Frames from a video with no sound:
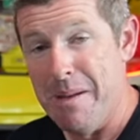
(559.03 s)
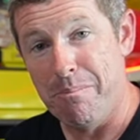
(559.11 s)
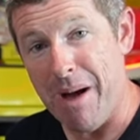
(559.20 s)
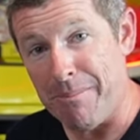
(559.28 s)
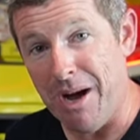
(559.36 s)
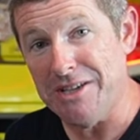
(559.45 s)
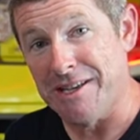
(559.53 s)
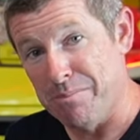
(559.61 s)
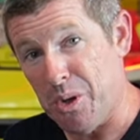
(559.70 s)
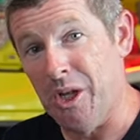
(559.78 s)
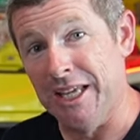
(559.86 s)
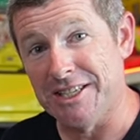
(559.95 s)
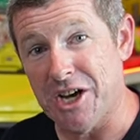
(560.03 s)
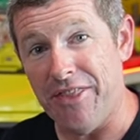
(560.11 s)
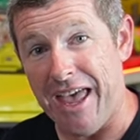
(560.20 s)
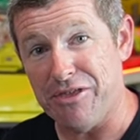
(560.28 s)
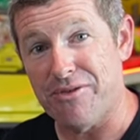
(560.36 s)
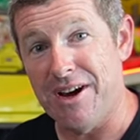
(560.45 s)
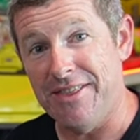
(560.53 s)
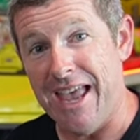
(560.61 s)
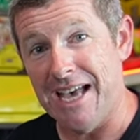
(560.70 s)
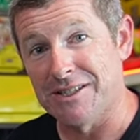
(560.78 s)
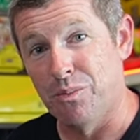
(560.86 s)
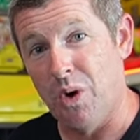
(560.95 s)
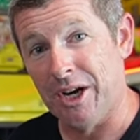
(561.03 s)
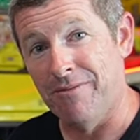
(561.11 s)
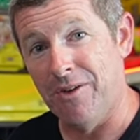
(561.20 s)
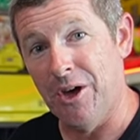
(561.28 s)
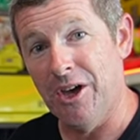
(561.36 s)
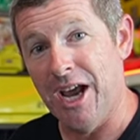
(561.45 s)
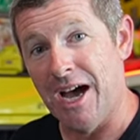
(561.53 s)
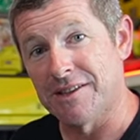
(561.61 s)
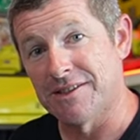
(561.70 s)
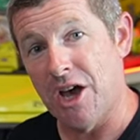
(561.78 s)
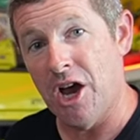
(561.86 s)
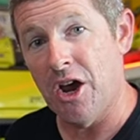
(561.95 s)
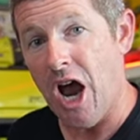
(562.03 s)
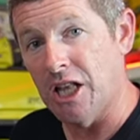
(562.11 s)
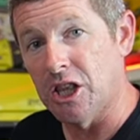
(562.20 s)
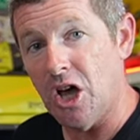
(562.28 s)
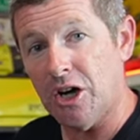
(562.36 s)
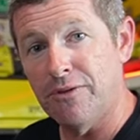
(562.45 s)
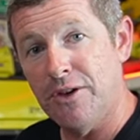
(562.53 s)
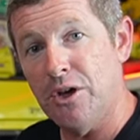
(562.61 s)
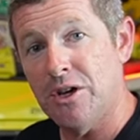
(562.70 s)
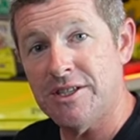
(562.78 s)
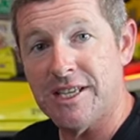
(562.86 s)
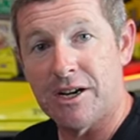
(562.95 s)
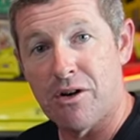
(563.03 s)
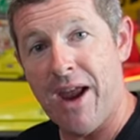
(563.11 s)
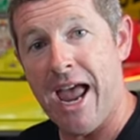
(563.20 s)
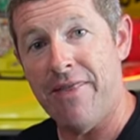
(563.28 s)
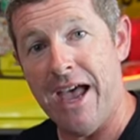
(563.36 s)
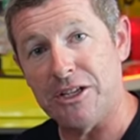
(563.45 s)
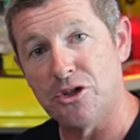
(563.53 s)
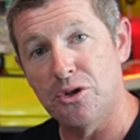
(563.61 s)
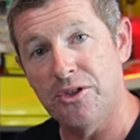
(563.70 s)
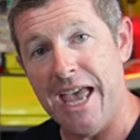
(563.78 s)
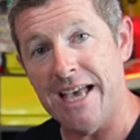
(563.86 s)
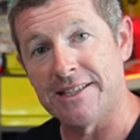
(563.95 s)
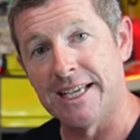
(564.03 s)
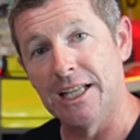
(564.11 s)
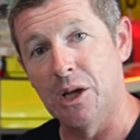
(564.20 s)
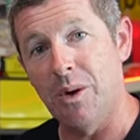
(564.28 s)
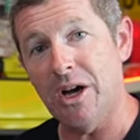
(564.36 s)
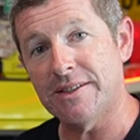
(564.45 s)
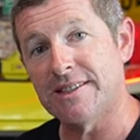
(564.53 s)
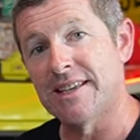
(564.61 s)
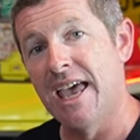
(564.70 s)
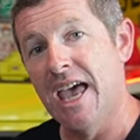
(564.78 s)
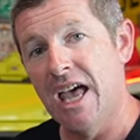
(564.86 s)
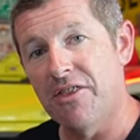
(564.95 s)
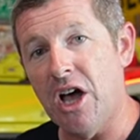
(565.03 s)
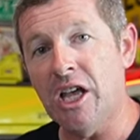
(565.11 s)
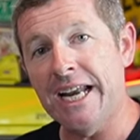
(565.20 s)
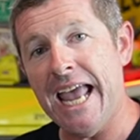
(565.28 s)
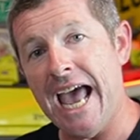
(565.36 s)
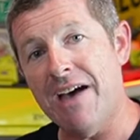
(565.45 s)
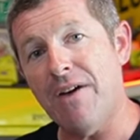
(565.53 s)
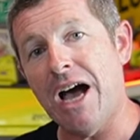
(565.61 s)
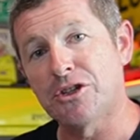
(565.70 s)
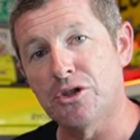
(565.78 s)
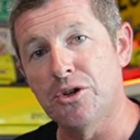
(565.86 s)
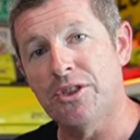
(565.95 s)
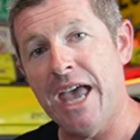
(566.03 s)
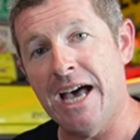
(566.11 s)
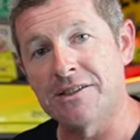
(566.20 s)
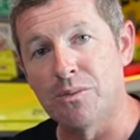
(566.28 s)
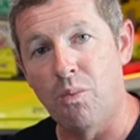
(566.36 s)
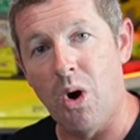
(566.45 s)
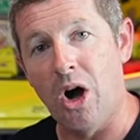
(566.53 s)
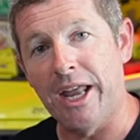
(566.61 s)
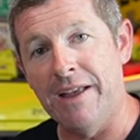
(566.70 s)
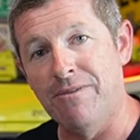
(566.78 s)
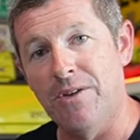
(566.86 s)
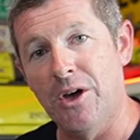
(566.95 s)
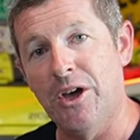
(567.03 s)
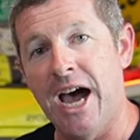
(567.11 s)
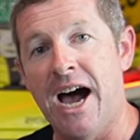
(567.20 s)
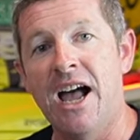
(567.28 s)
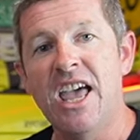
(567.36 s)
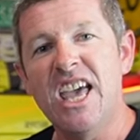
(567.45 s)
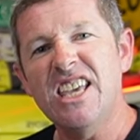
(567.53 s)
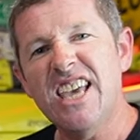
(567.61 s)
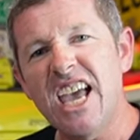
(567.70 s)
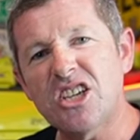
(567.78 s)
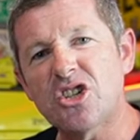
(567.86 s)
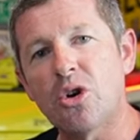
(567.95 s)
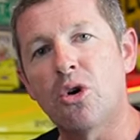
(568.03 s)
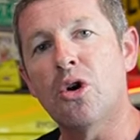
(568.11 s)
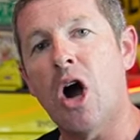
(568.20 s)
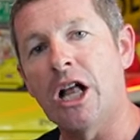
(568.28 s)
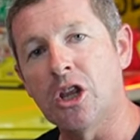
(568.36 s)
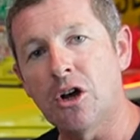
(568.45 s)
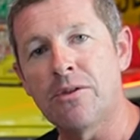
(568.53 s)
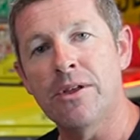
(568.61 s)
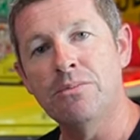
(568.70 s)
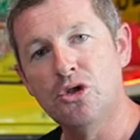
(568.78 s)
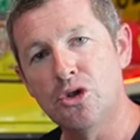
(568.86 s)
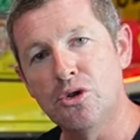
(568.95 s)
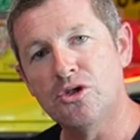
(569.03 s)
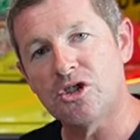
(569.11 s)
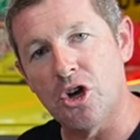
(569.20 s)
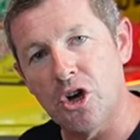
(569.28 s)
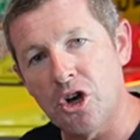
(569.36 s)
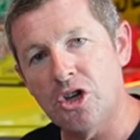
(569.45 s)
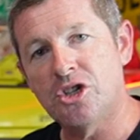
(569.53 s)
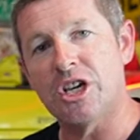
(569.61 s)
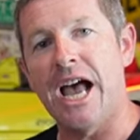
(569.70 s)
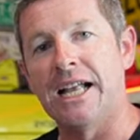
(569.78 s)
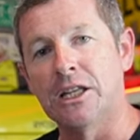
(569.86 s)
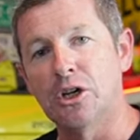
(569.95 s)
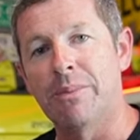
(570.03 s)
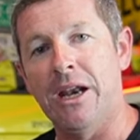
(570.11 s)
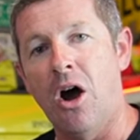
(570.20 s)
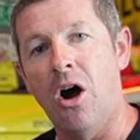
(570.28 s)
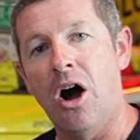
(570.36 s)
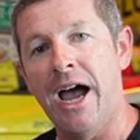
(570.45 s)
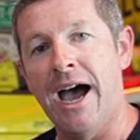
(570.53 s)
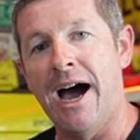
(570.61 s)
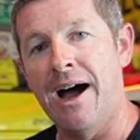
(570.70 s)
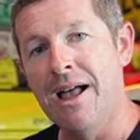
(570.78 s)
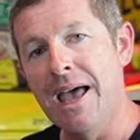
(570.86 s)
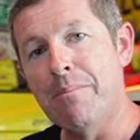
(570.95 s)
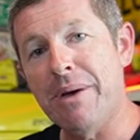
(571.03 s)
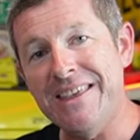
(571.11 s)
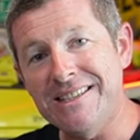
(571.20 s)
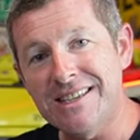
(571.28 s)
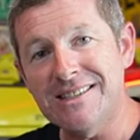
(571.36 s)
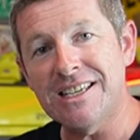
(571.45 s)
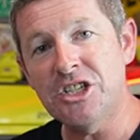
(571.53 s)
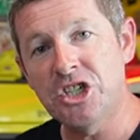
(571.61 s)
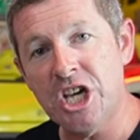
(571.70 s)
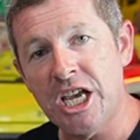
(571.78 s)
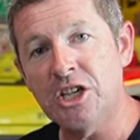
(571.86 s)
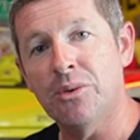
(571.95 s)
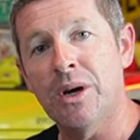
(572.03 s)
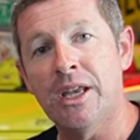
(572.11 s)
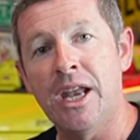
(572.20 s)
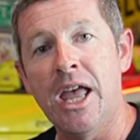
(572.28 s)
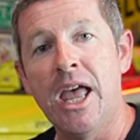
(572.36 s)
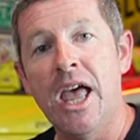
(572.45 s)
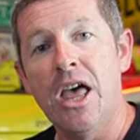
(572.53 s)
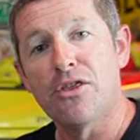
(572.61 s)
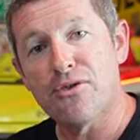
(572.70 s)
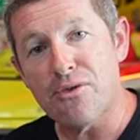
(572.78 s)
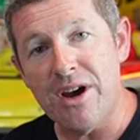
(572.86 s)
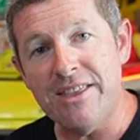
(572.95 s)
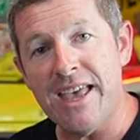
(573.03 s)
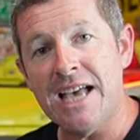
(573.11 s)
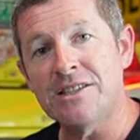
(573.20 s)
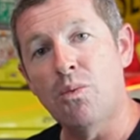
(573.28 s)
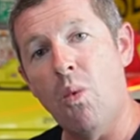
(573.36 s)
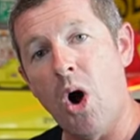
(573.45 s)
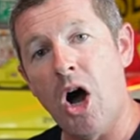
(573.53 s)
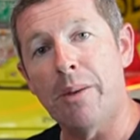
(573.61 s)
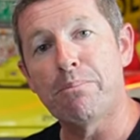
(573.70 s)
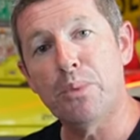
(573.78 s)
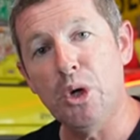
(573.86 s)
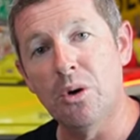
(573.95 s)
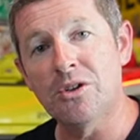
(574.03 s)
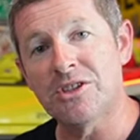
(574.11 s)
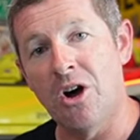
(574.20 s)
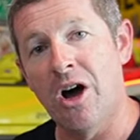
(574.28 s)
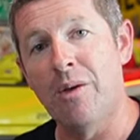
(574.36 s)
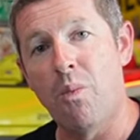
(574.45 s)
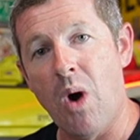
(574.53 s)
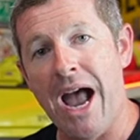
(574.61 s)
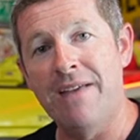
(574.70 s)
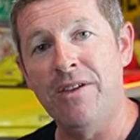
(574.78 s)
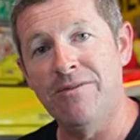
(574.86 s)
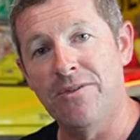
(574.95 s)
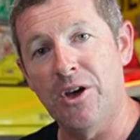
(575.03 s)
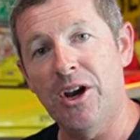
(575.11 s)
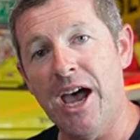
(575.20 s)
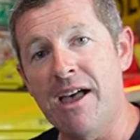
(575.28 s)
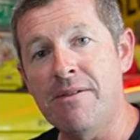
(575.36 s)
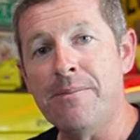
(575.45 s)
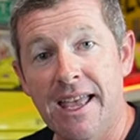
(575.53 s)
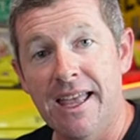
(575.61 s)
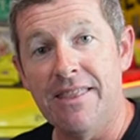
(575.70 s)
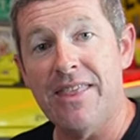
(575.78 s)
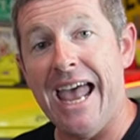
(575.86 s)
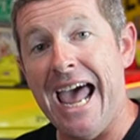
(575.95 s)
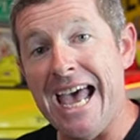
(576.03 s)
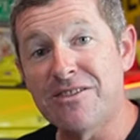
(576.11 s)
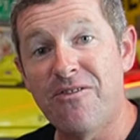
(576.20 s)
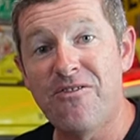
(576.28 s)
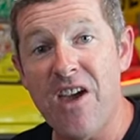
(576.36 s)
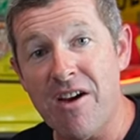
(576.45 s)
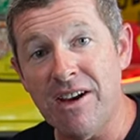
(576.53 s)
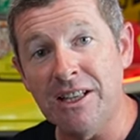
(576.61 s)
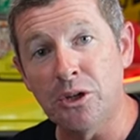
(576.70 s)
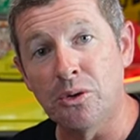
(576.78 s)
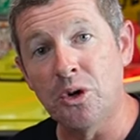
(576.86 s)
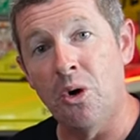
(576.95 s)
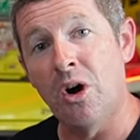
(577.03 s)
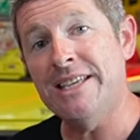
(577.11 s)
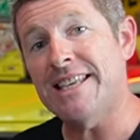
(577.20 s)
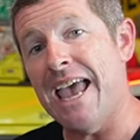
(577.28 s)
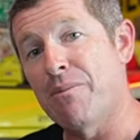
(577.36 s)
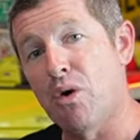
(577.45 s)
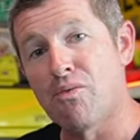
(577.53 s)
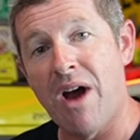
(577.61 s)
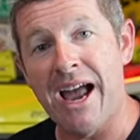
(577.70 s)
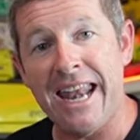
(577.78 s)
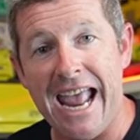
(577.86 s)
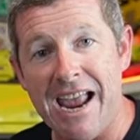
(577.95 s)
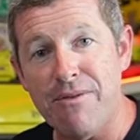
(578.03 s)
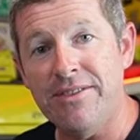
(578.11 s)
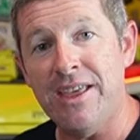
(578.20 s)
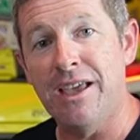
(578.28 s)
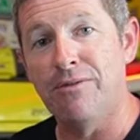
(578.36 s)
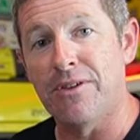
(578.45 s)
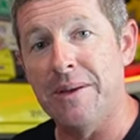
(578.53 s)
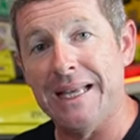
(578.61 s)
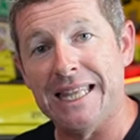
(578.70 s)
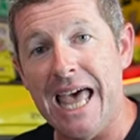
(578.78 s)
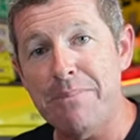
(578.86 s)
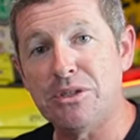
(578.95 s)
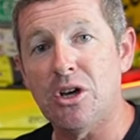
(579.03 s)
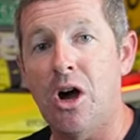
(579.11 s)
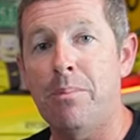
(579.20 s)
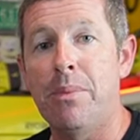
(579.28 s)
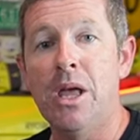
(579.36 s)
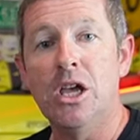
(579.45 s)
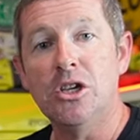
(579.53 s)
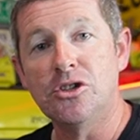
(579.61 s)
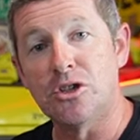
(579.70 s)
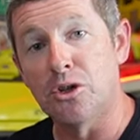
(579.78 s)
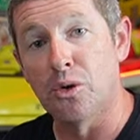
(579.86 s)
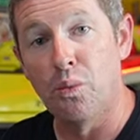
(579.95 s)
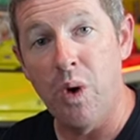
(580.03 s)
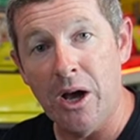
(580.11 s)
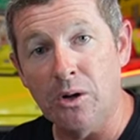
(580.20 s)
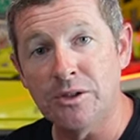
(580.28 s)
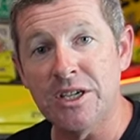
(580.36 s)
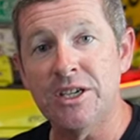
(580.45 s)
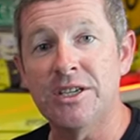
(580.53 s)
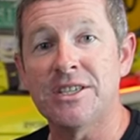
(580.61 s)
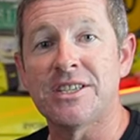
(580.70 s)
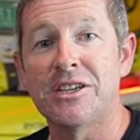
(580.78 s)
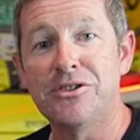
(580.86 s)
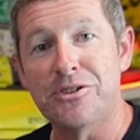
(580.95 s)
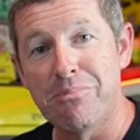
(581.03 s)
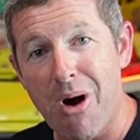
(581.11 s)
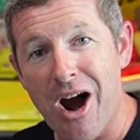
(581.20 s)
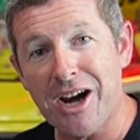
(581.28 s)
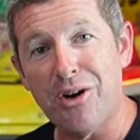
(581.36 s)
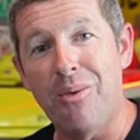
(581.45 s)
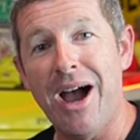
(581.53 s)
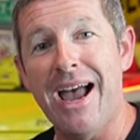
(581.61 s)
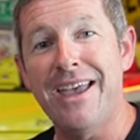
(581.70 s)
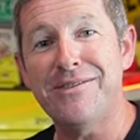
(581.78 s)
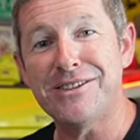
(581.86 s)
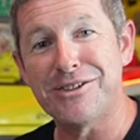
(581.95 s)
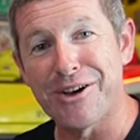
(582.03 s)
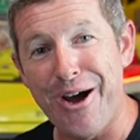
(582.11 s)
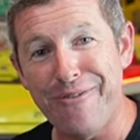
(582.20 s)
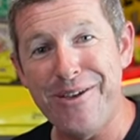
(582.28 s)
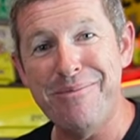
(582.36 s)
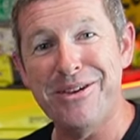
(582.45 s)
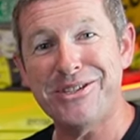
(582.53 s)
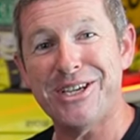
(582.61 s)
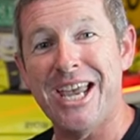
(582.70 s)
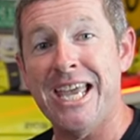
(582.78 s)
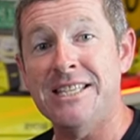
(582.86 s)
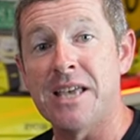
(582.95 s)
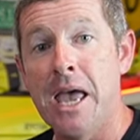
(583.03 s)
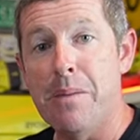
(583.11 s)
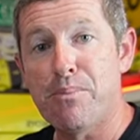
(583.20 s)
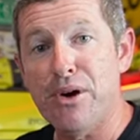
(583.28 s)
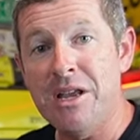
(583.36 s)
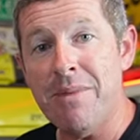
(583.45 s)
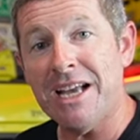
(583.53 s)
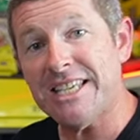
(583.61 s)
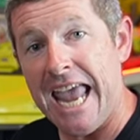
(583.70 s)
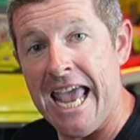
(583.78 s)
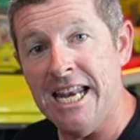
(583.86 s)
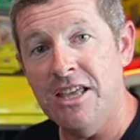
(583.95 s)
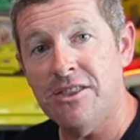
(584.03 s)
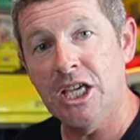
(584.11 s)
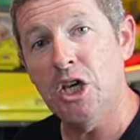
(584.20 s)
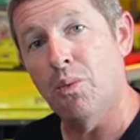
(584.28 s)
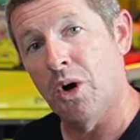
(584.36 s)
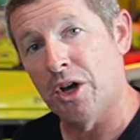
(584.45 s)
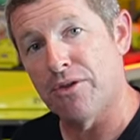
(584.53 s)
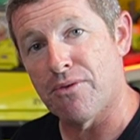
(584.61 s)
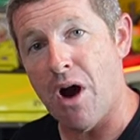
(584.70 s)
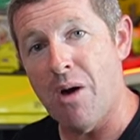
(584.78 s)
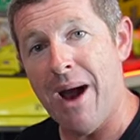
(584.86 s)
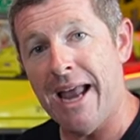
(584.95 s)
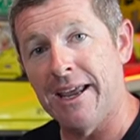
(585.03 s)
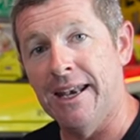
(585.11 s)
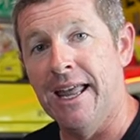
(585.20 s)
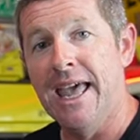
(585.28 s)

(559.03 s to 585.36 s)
But most importantly, it's got that 3000 watt inverter. So a lot of units that are around that 2000 kilowatts, they'll only have a 2000 watt inverter. Yeah, sure, a lot of them do surge a little bit higher, but this is a genuine 3000 watt pure sine wave inverter that has very little noise and will run everything from your laptop to welders, to microwaves, to coffee machines, pretty much anything you want to throw at it.